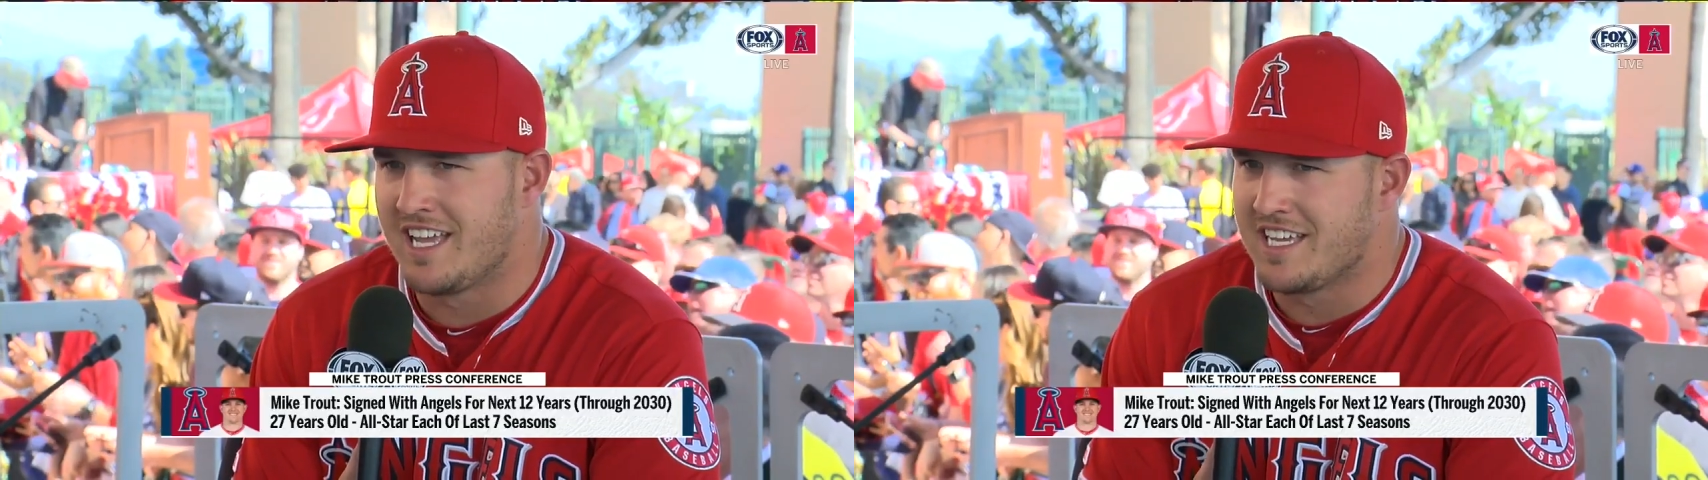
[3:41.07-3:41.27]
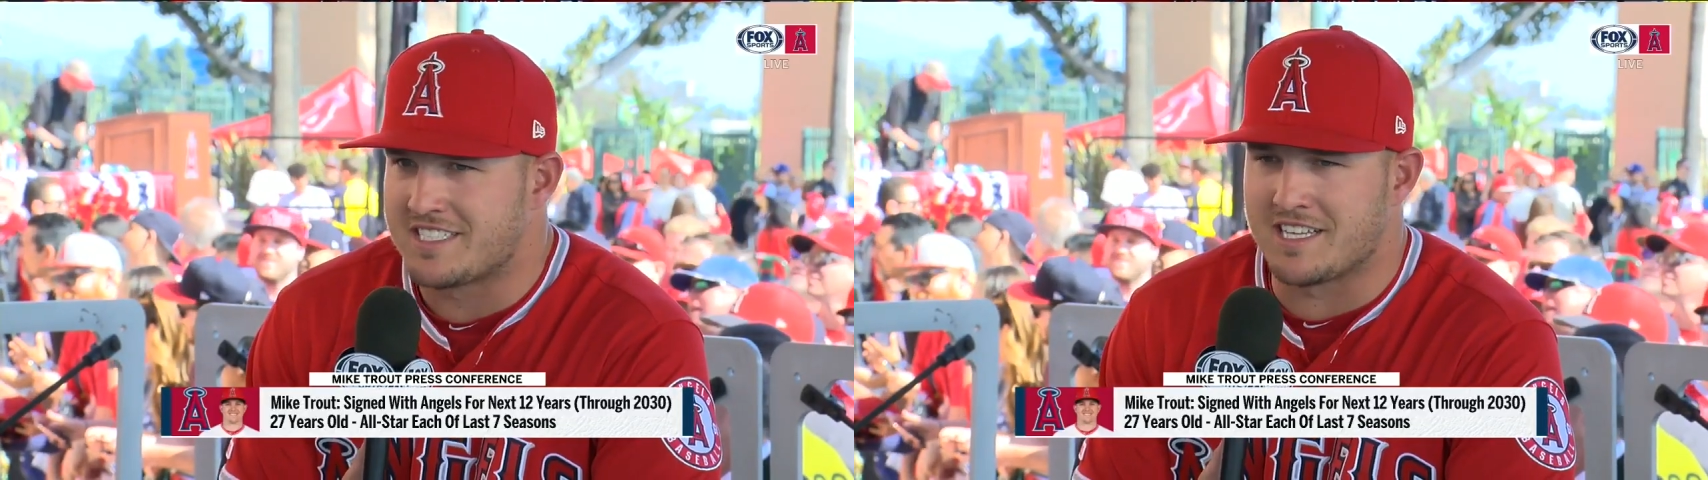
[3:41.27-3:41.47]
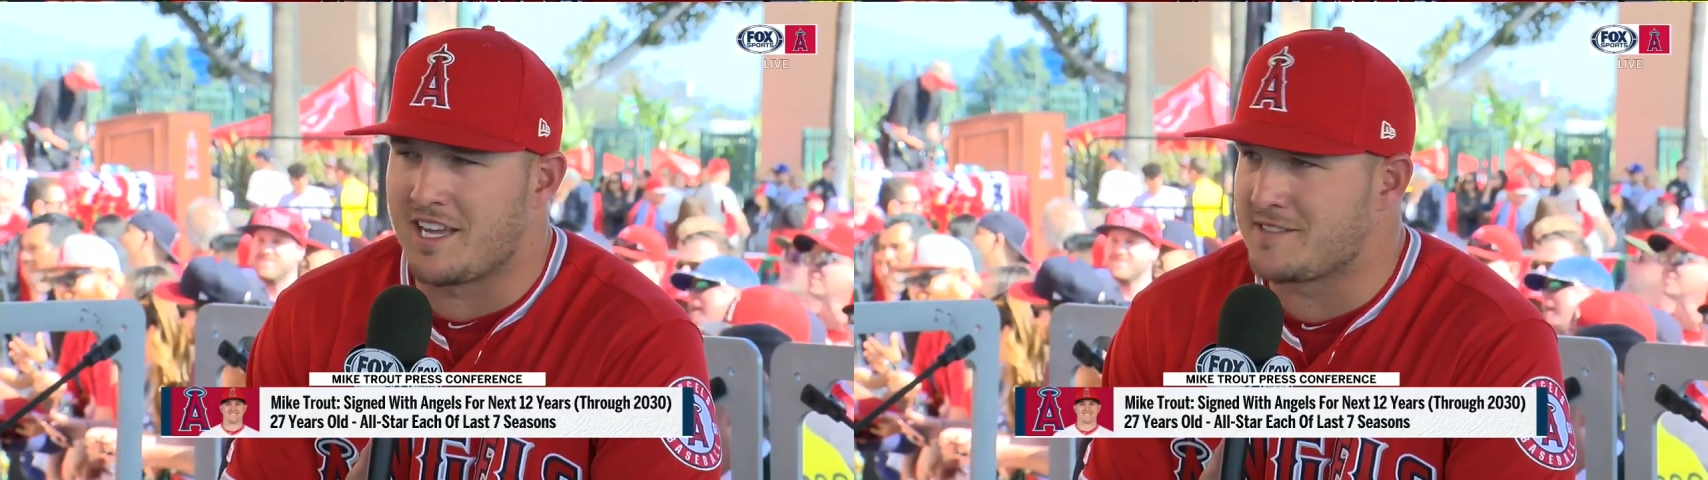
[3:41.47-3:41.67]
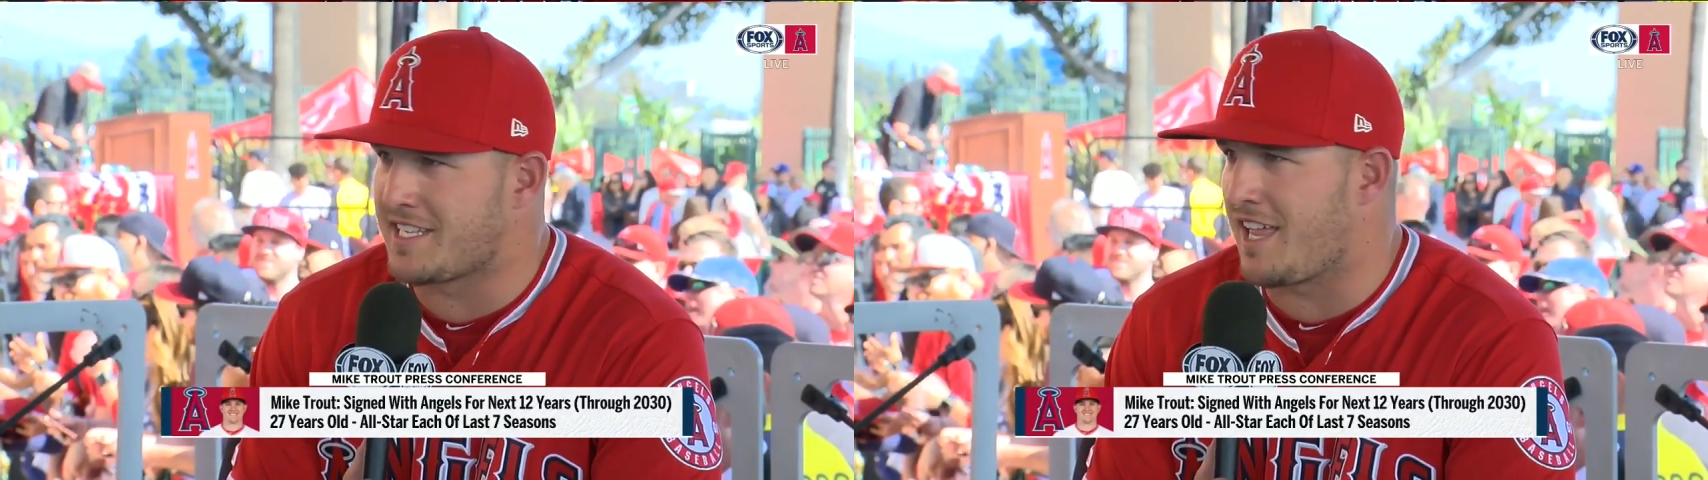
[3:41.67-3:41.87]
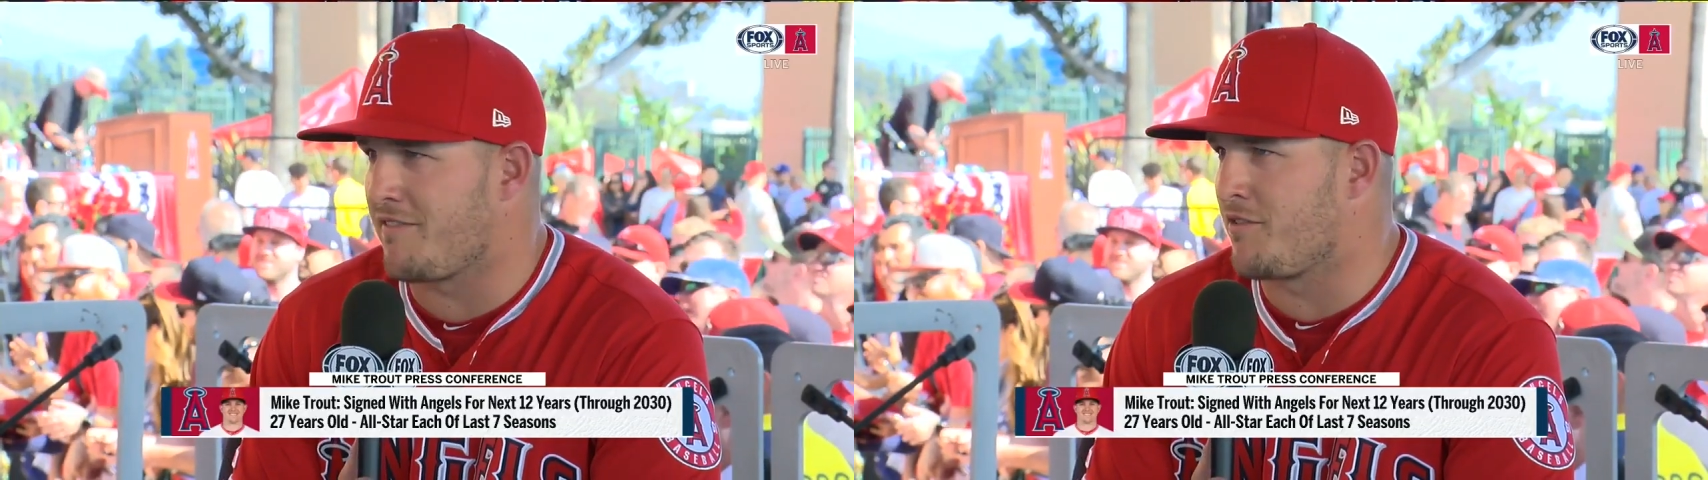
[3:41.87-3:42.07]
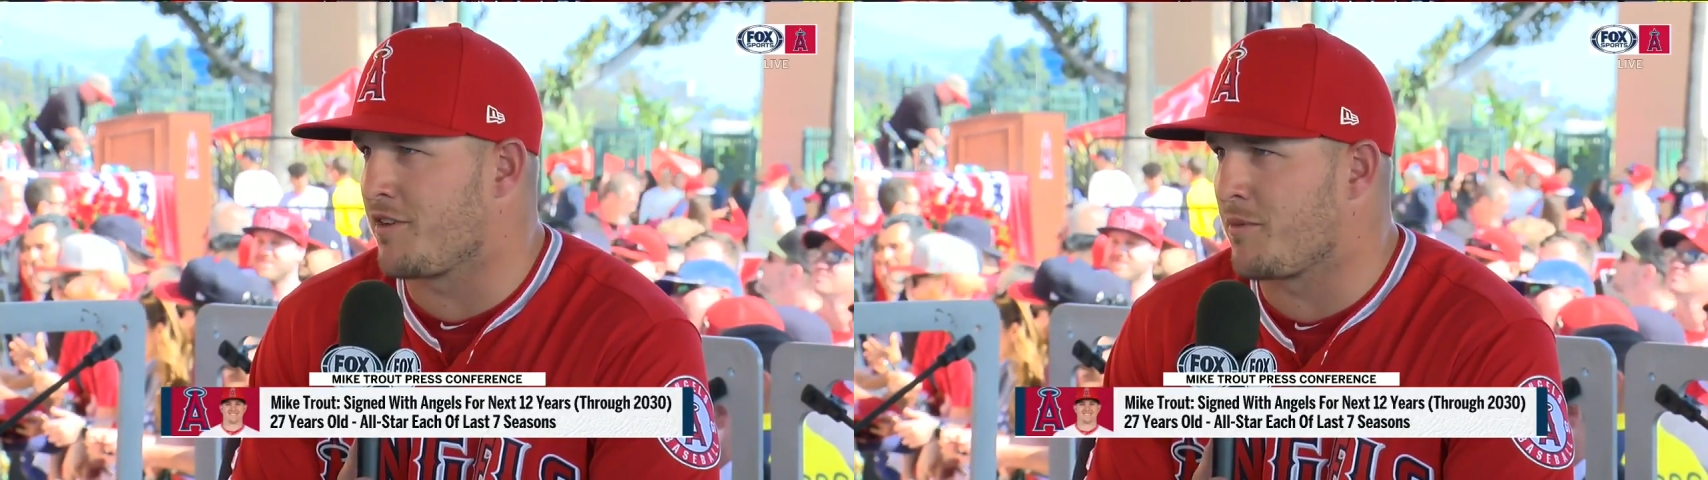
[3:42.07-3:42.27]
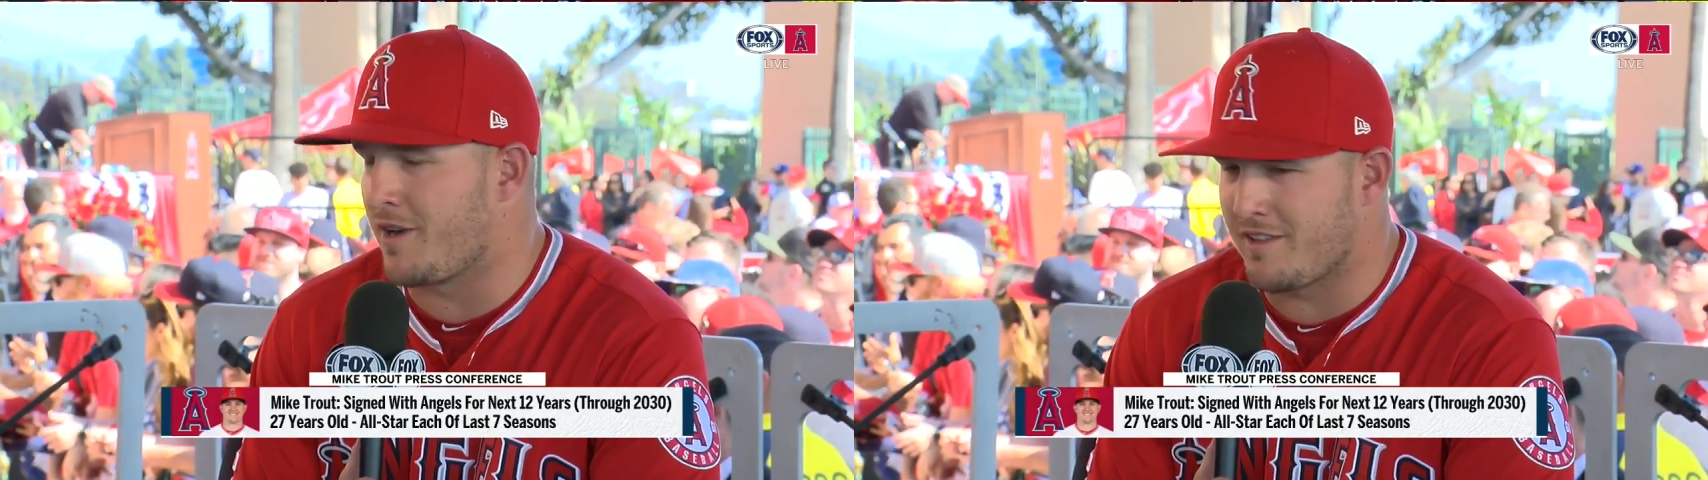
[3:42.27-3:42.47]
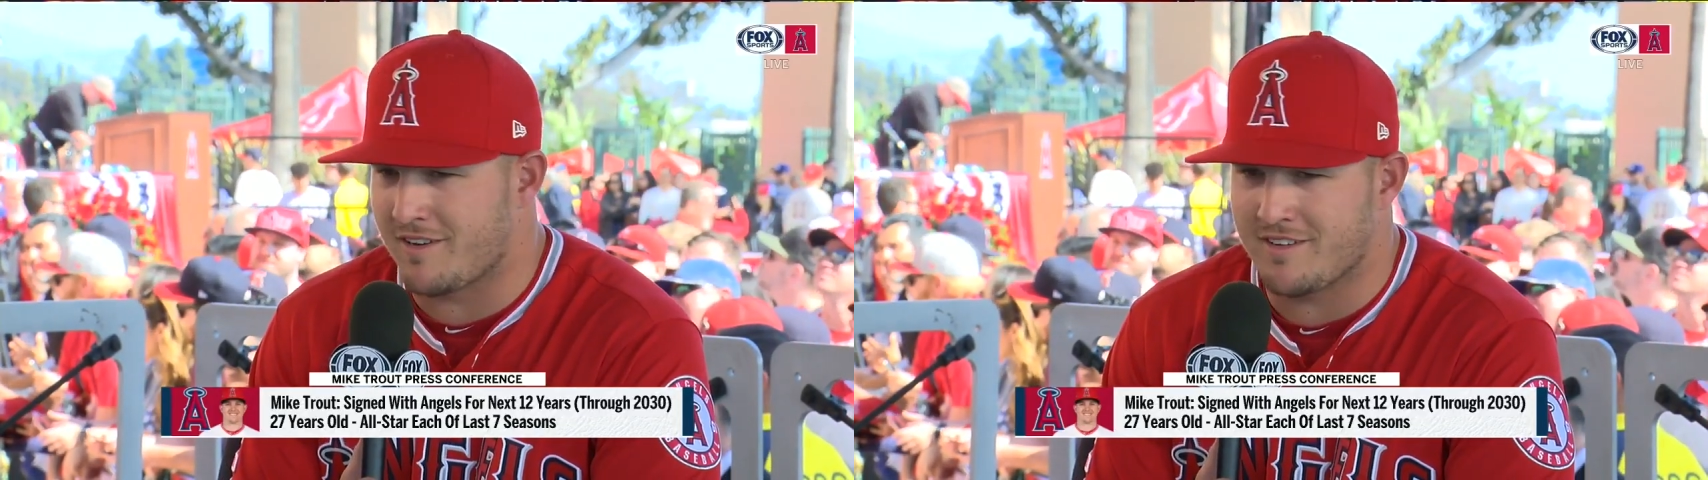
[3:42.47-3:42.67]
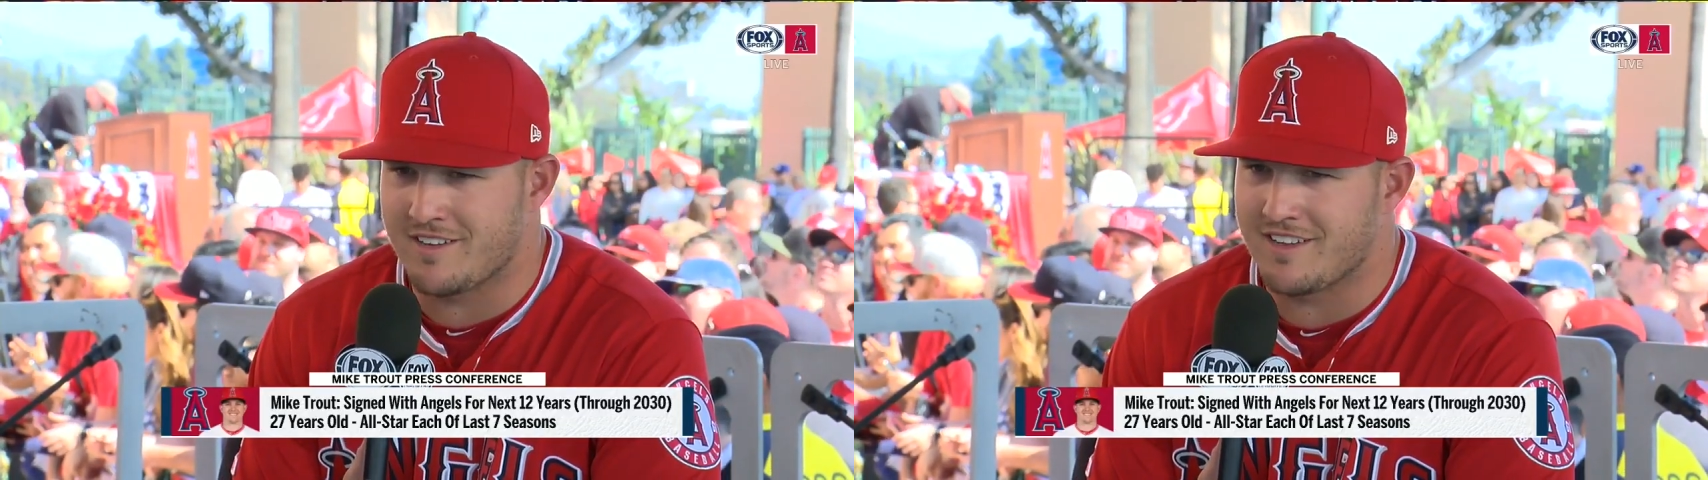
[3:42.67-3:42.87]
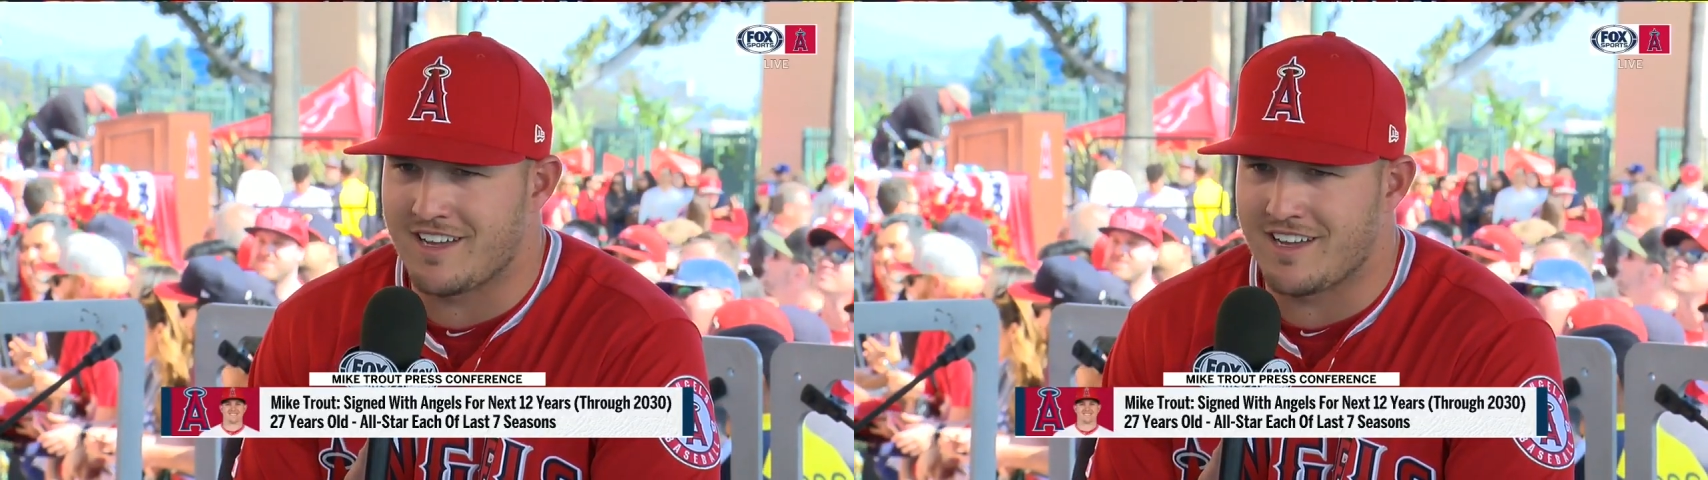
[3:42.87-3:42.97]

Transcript: She loves California weather.